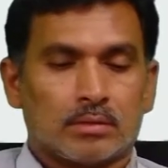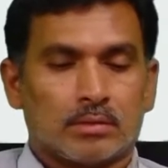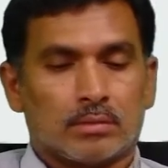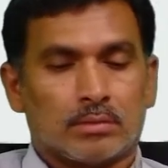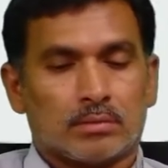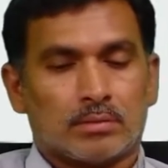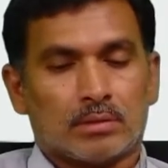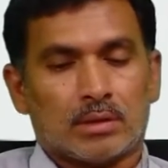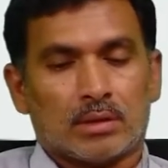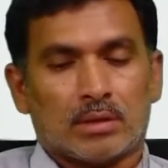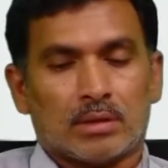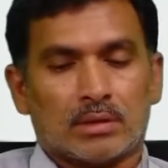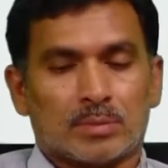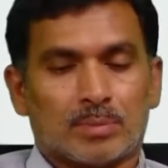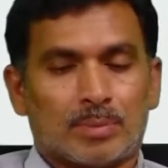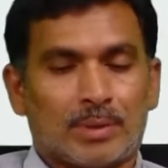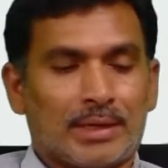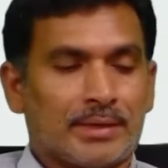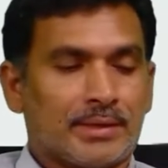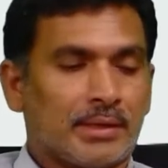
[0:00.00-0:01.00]
the
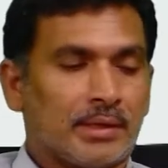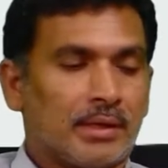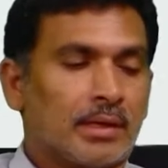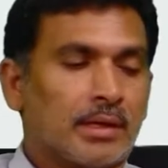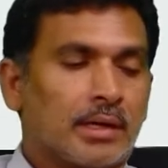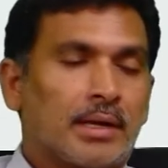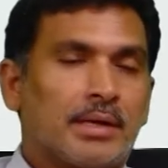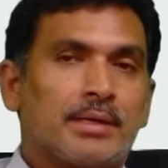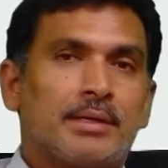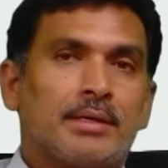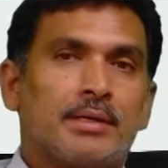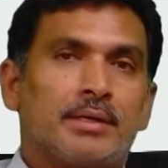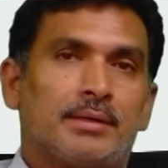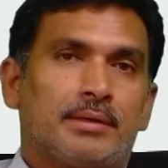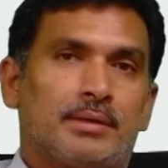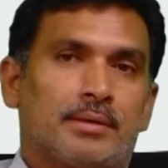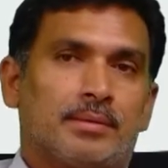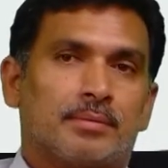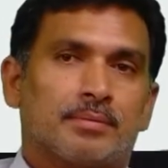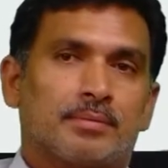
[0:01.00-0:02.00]
splitting
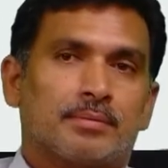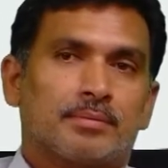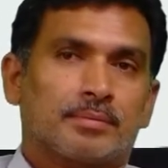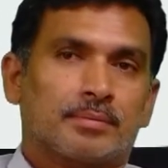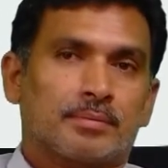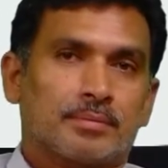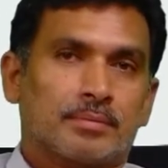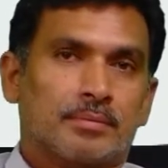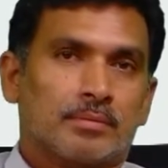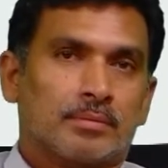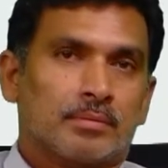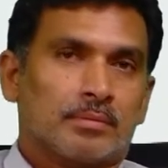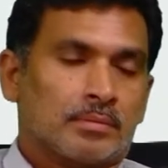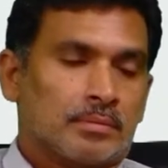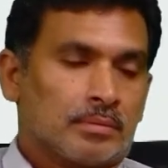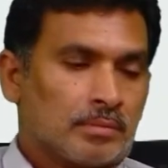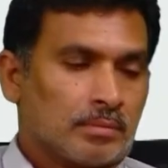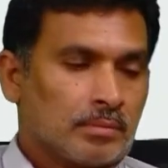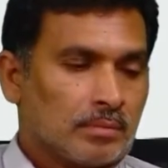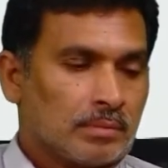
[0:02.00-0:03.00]
criteria,
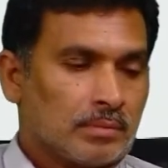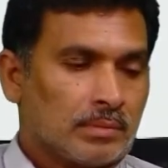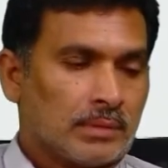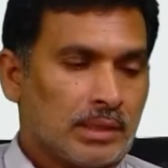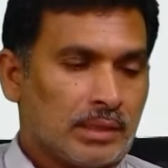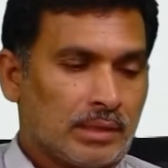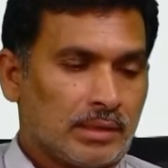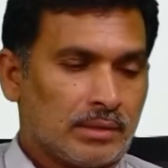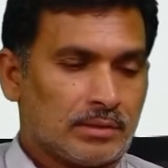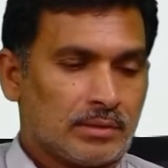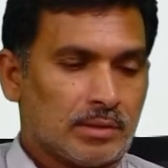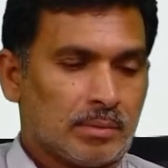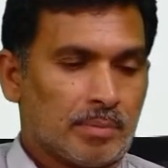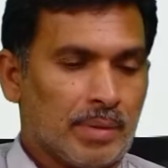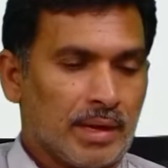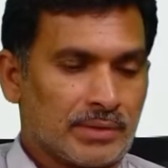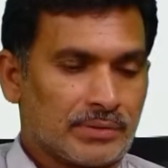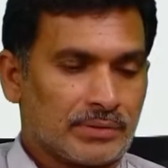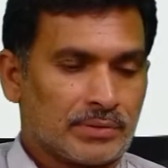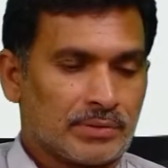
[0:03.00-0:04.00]
that is the
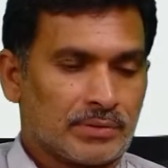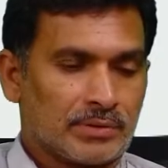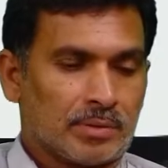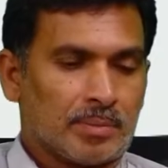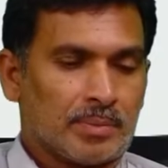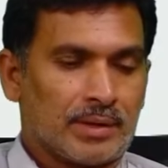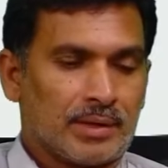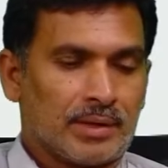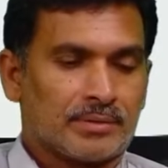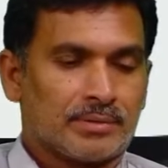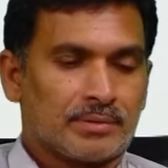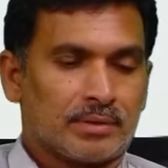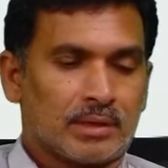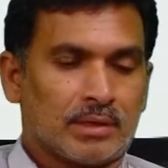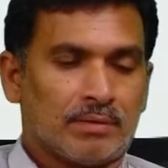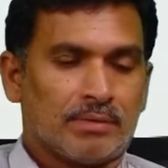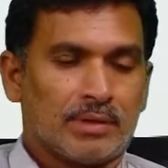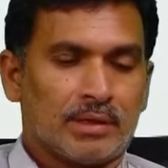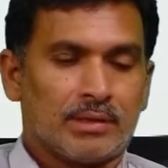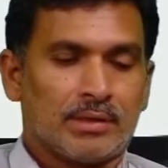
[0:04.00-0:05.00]
best separates a
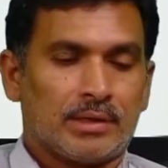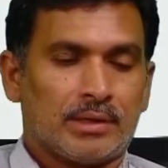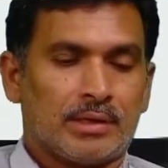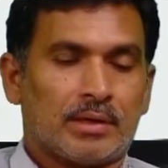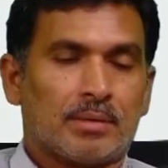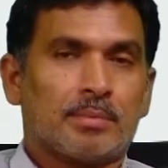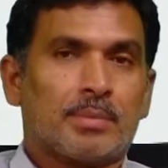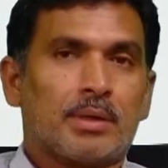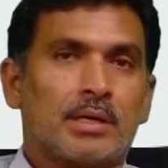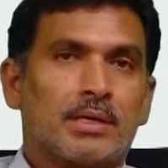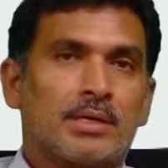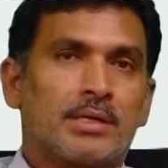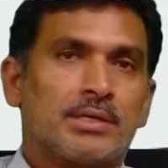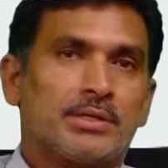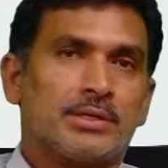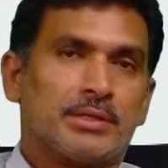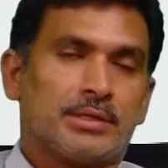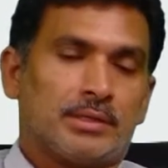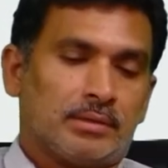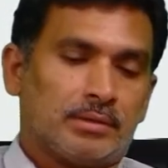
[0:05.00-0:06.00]
given data
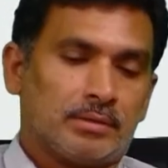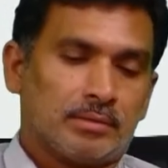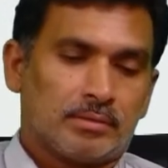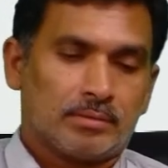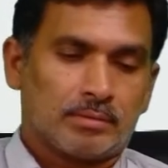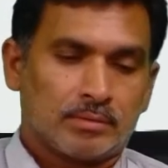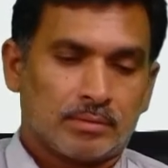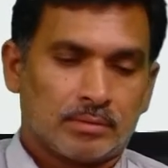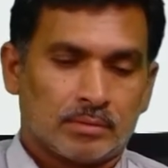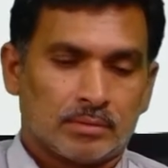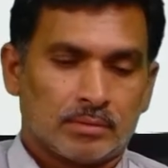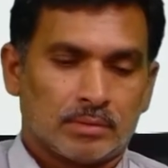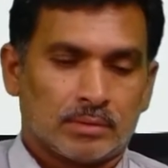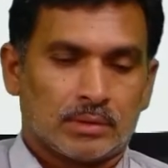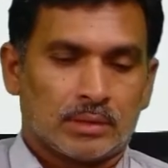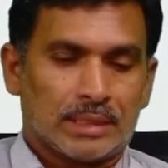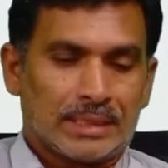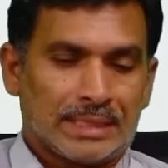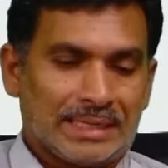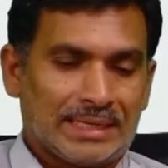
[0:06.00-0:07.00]
partition
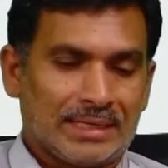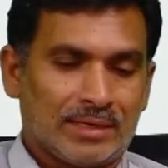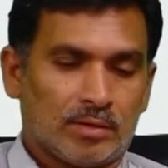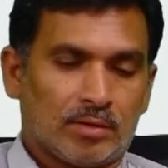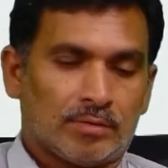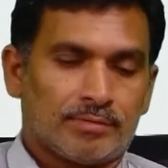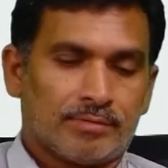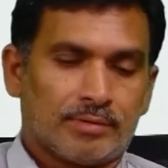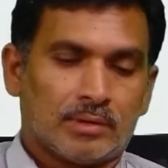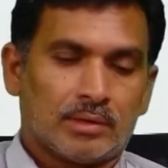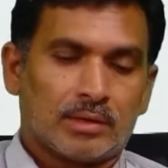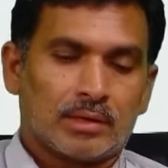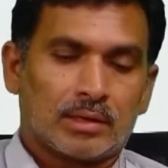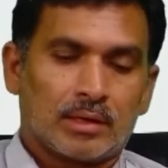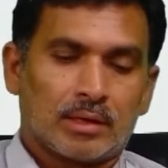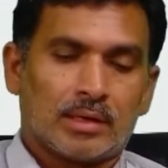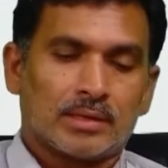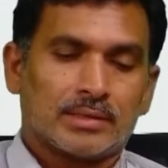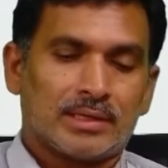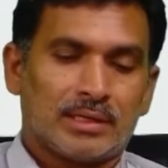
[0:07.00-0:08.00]
D of a
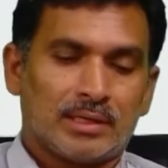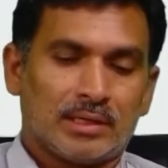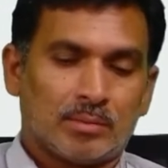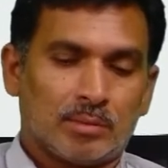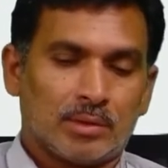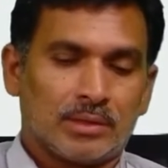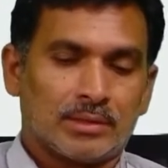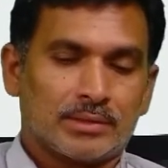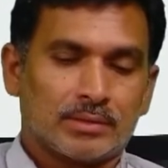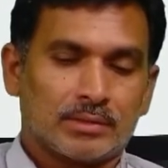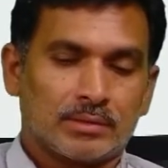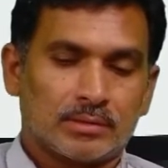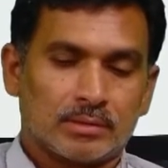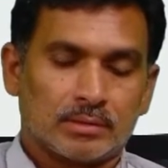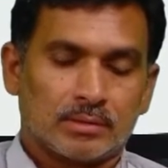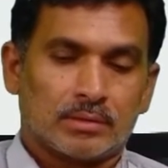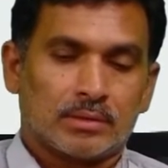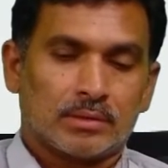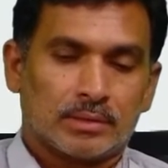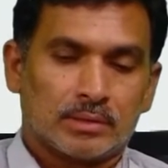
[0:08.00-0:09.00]
class labels,
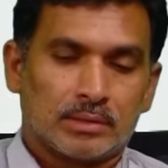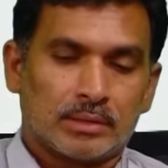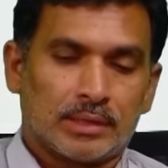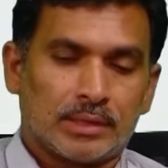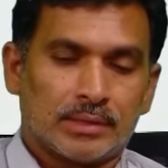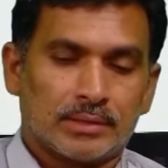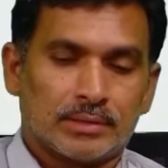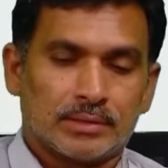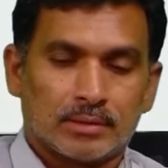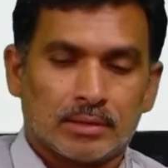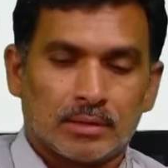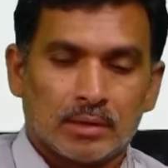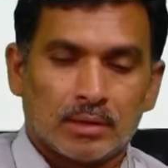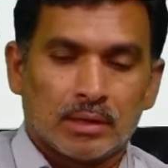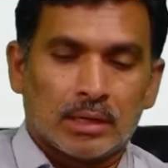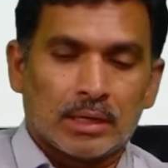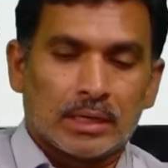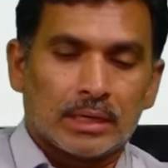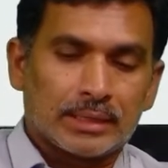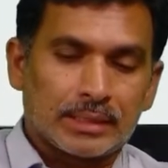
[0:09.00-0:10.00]
that is
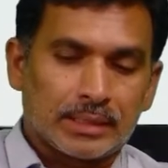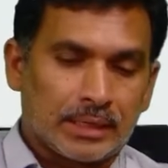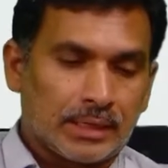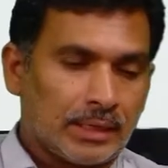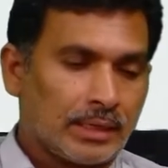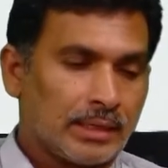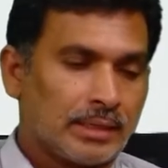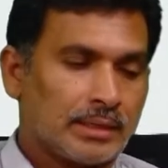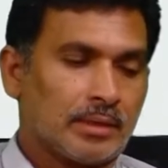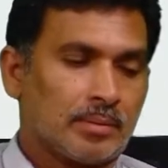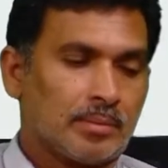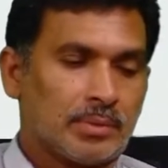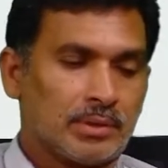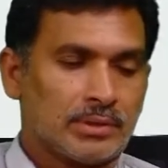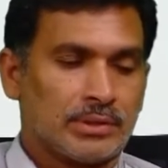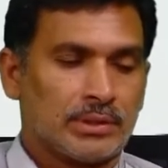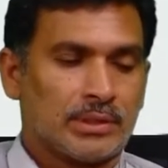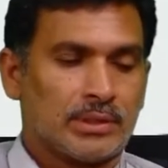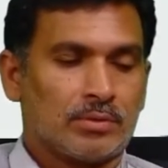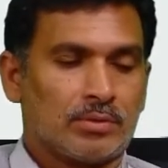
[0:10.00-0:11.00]
training
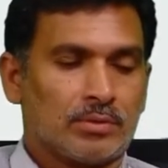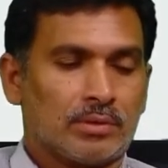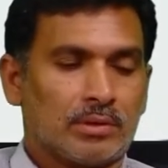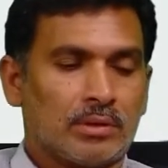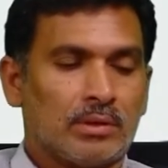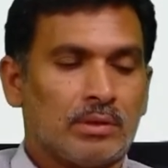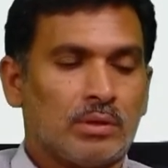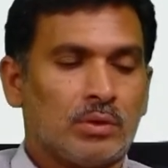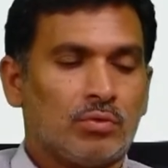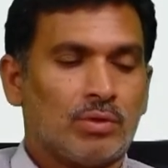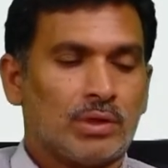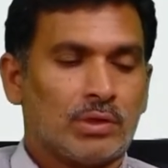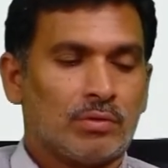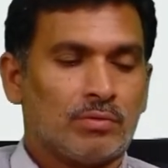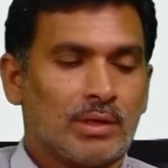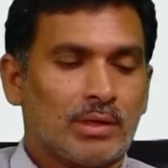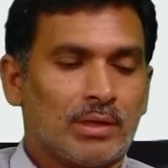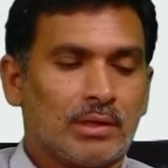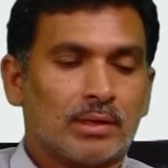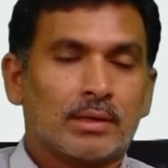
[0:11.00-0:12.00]
tuples into the
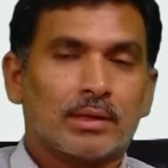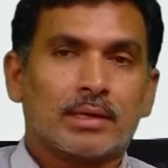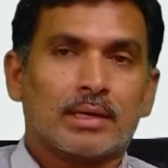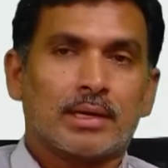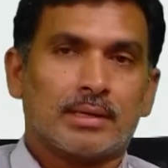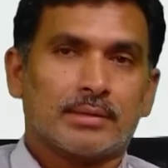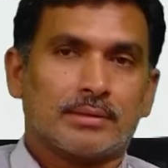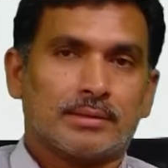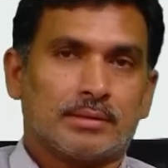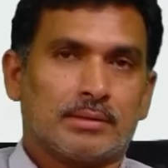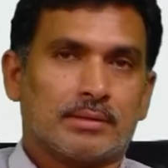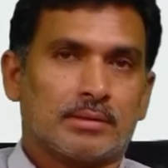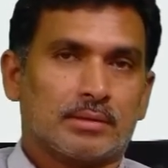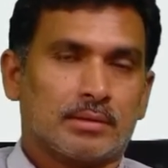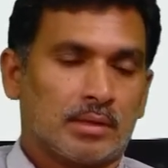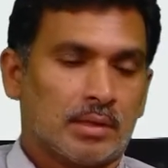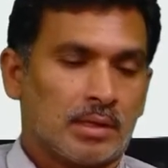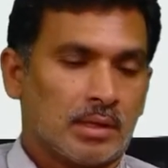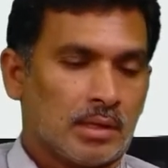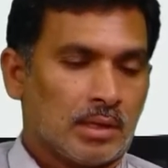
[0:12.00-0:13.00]
individual classes.
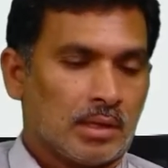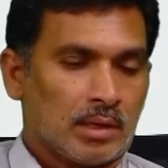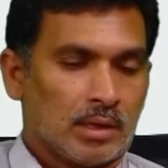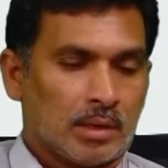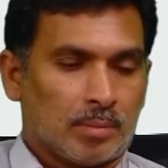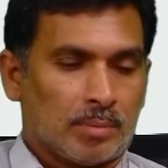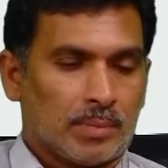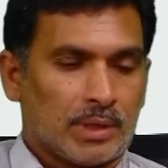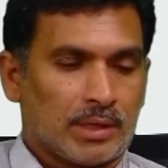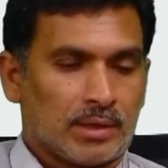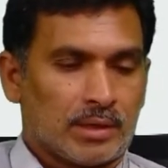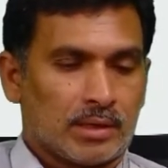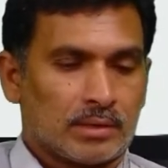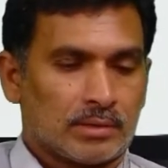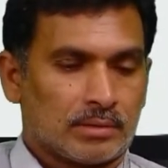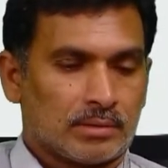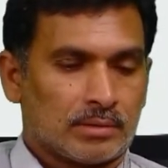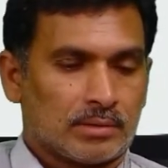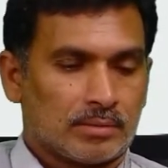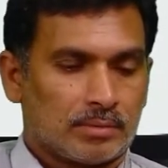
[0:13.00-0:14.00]

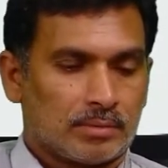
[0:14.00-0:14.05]
Because